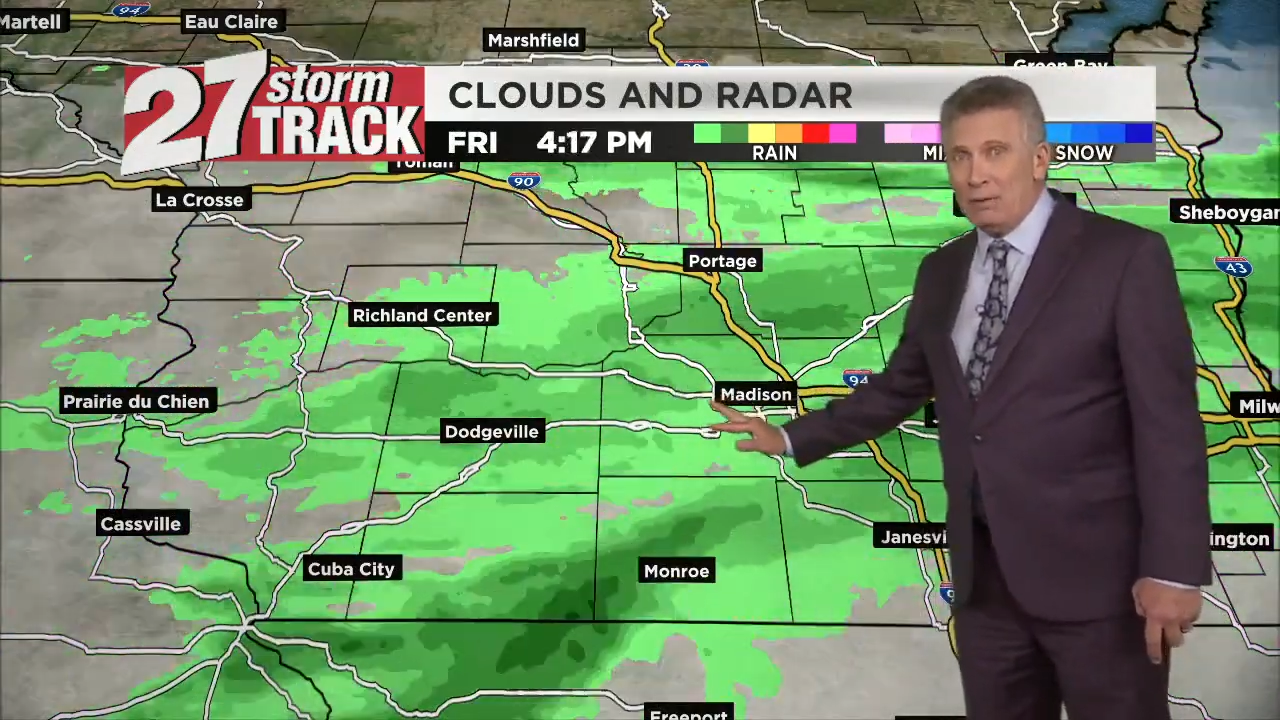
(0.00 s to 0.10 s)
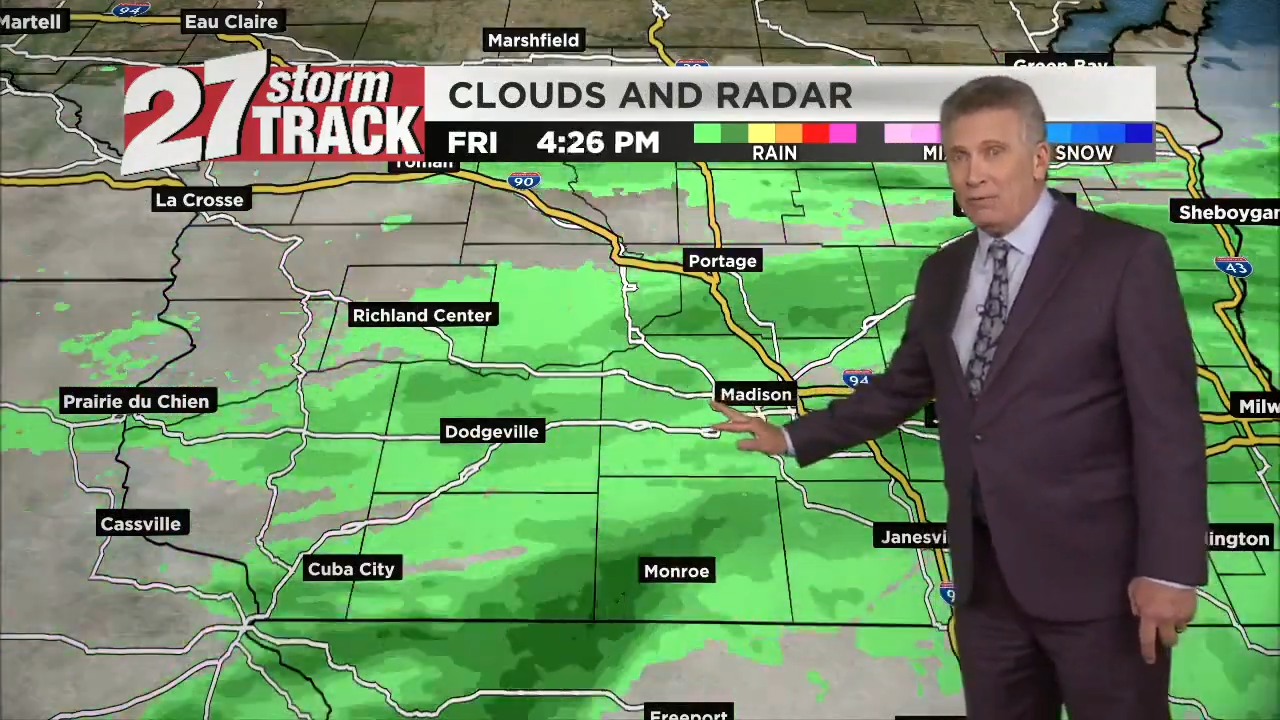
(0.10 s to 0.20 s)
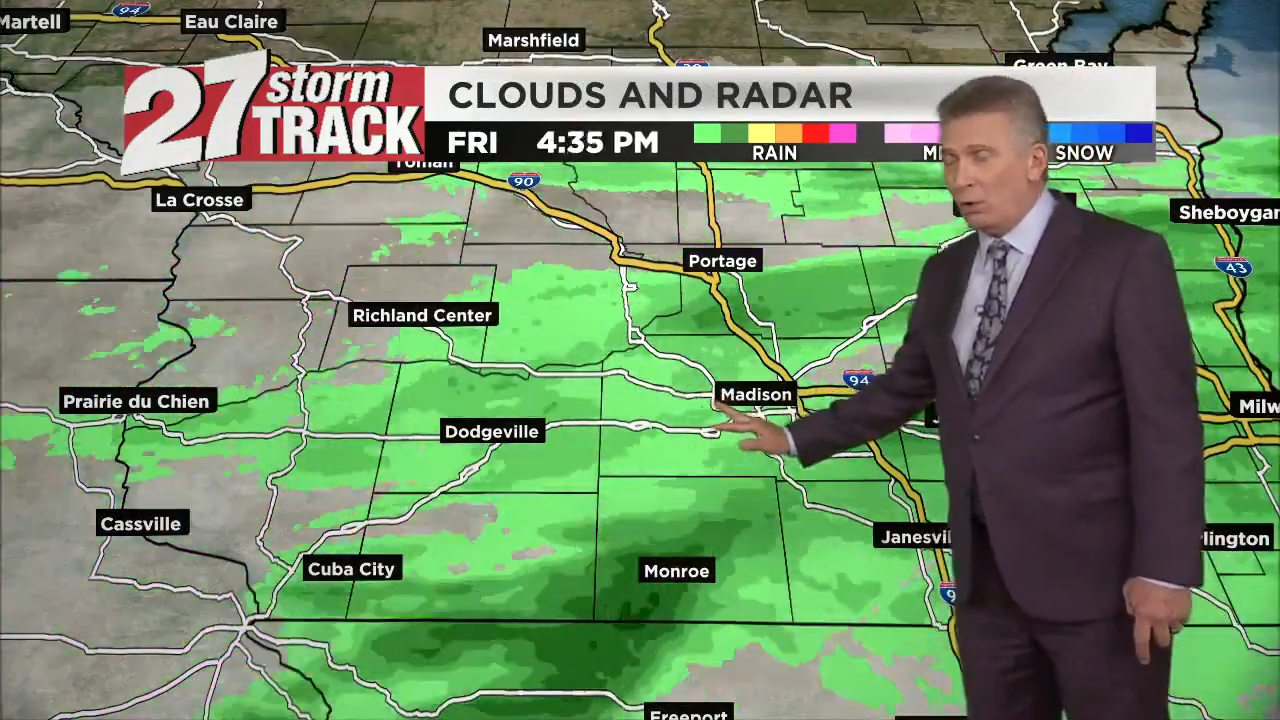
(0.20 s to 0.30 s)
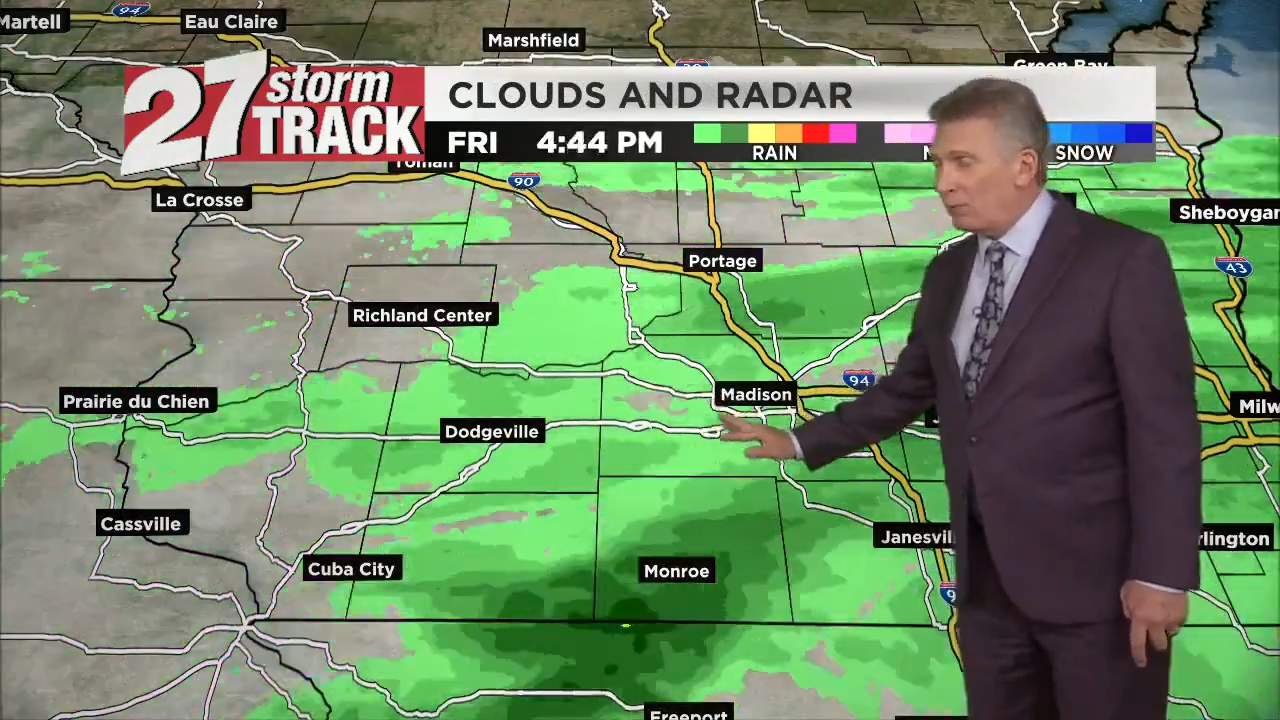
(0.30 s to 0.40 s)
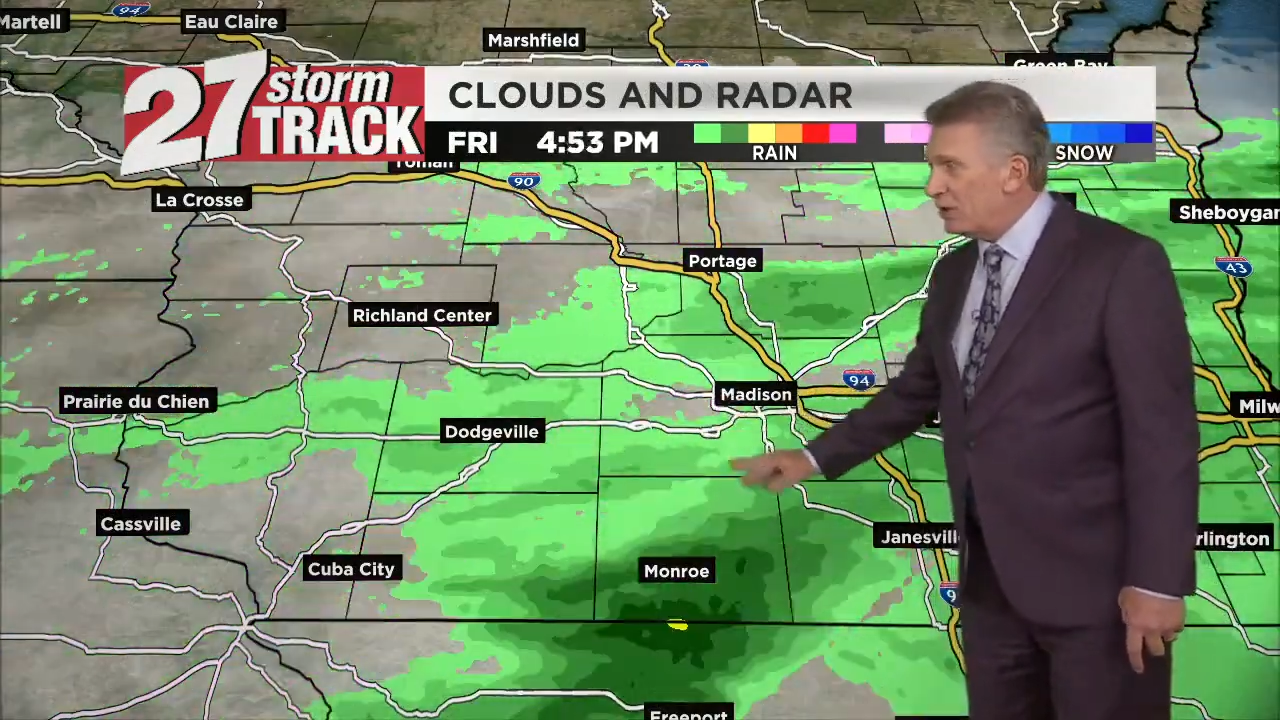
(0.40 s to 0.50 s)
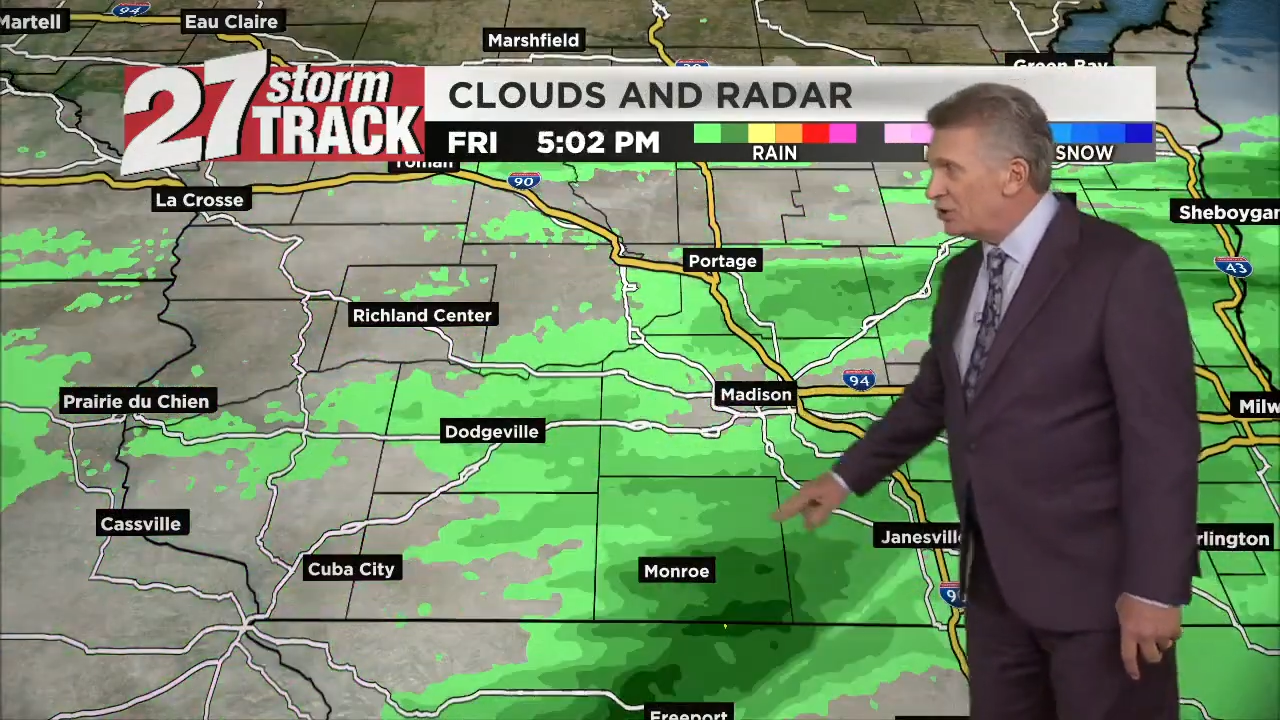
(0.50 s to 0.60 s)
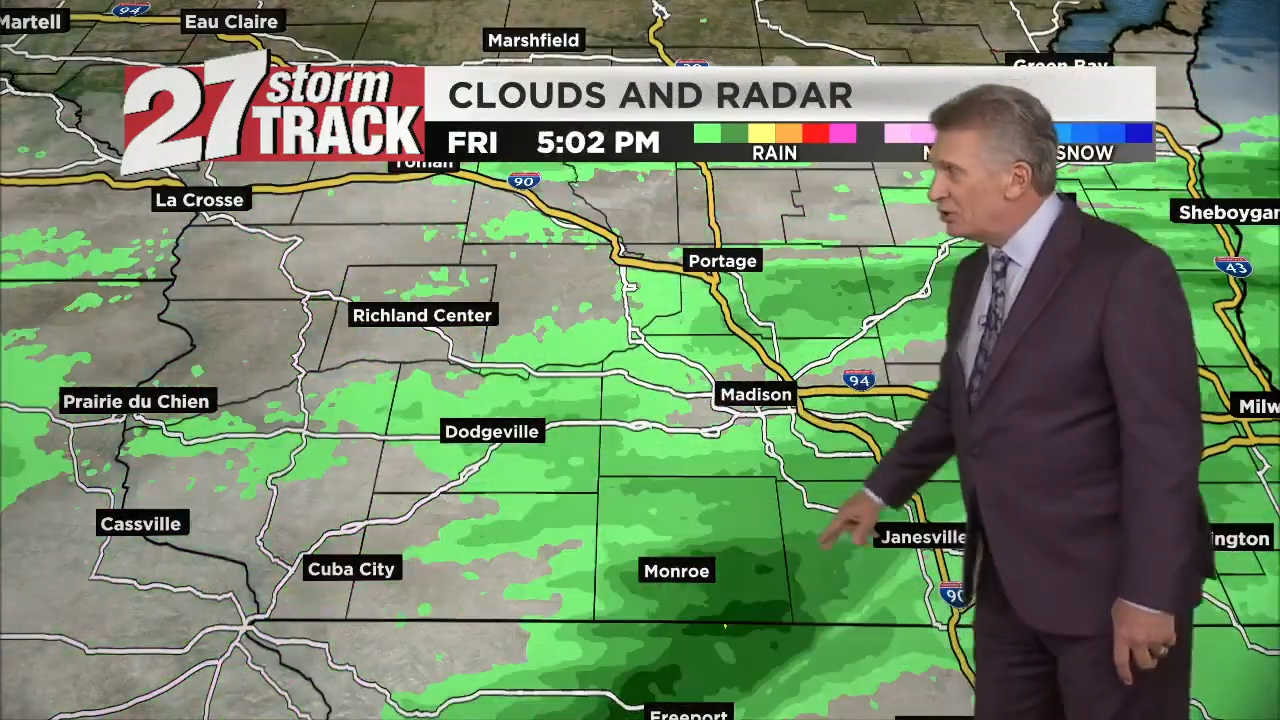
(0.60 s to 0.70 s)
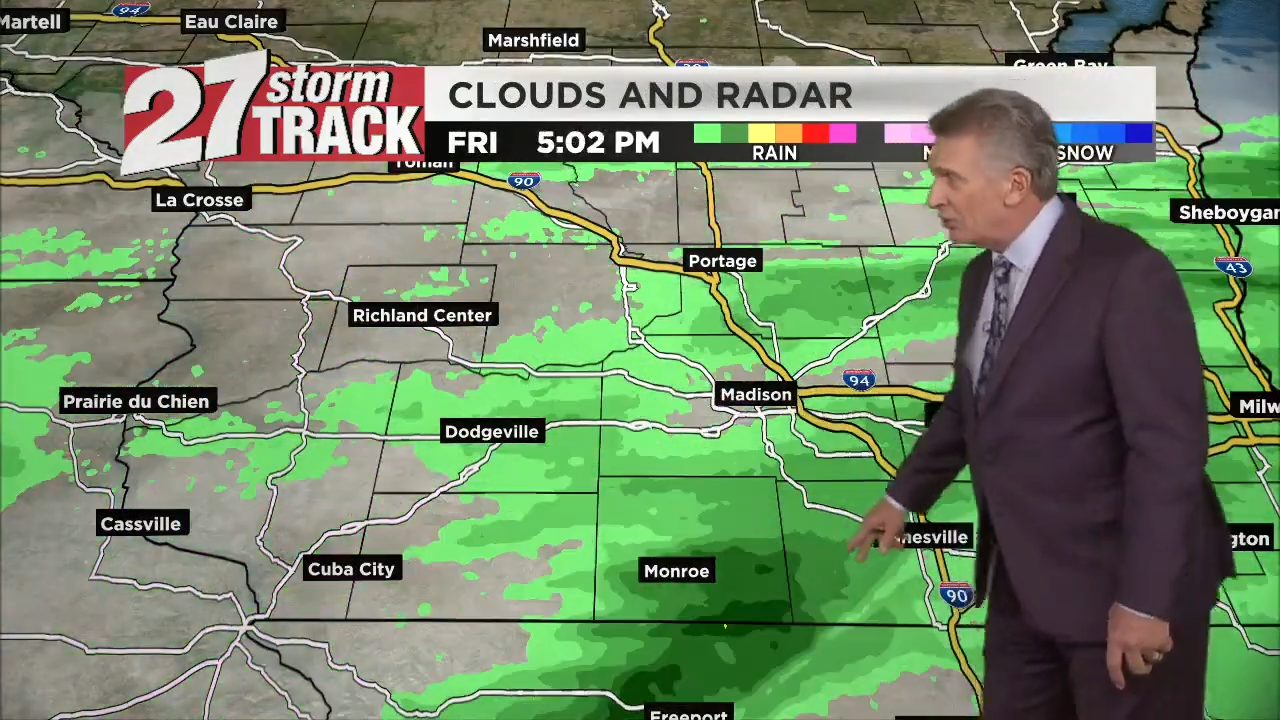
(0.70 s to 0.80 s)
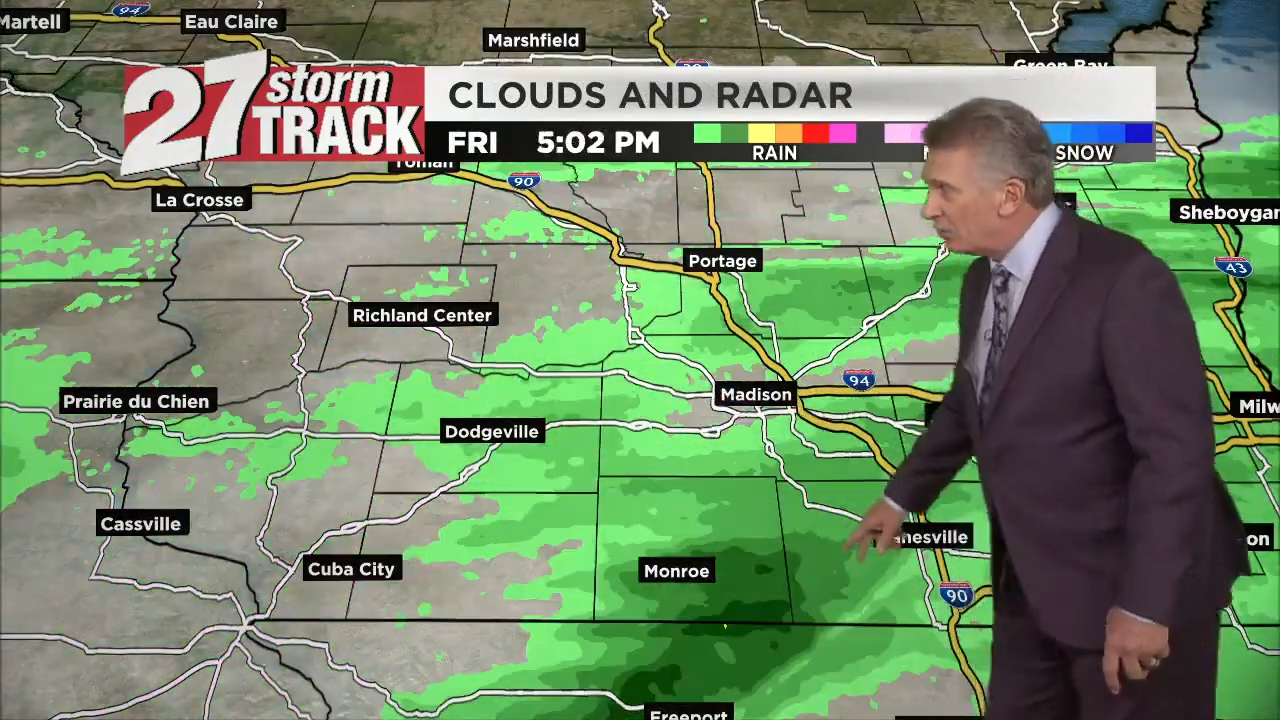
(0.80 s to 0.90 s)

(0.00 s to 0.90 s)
before it reaches